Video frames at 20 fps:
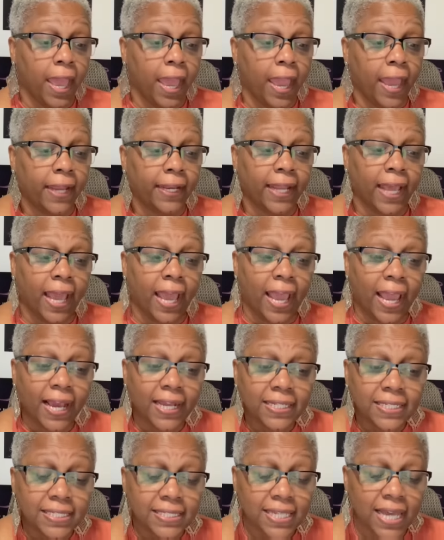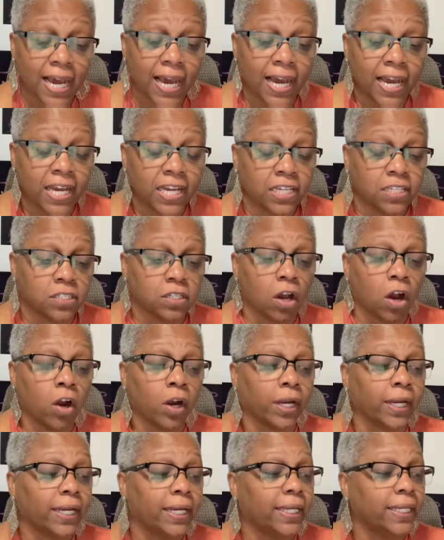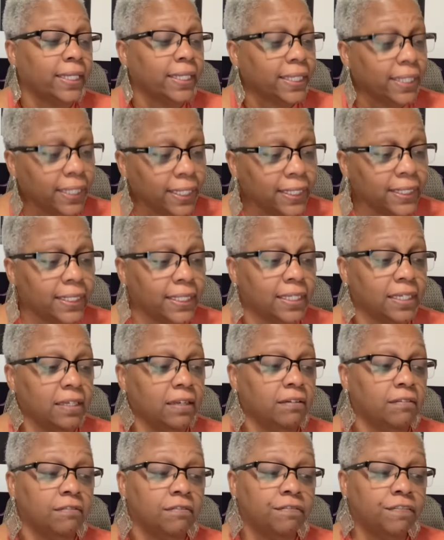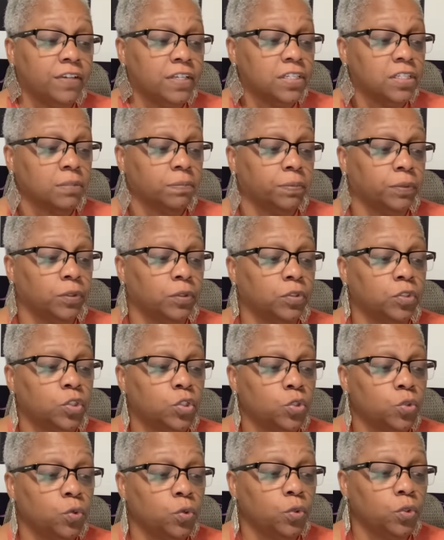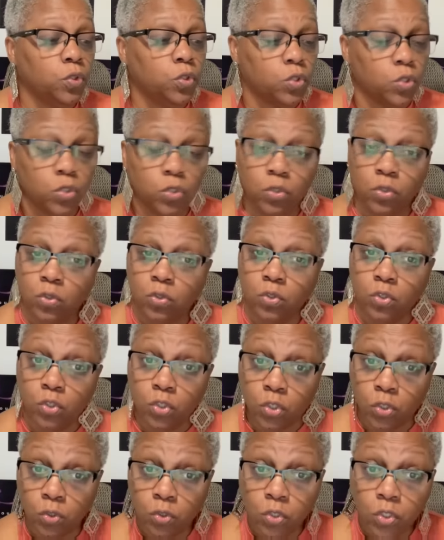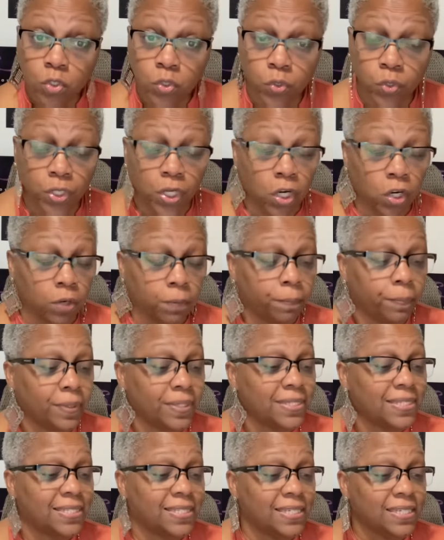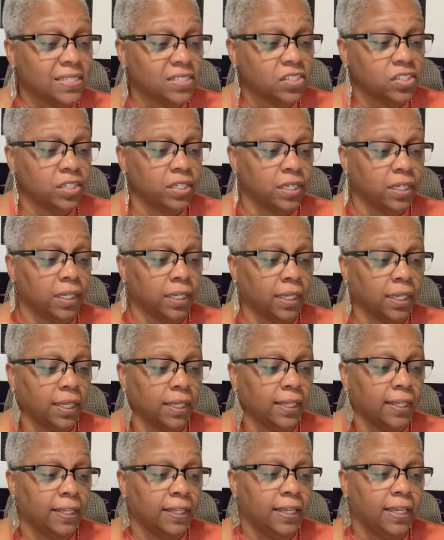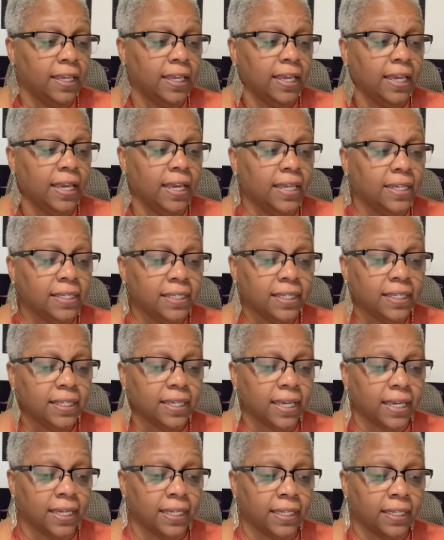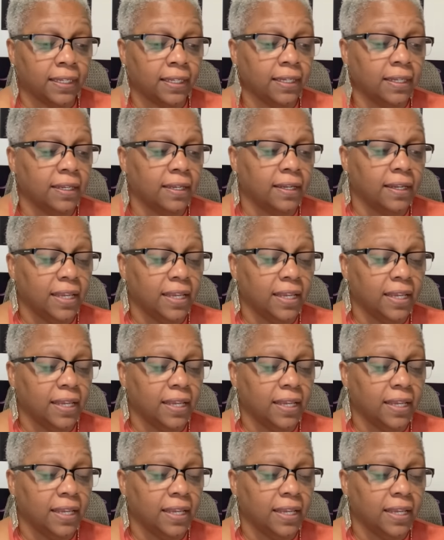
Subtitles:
and hand size are clearly visible due to her positioning indicative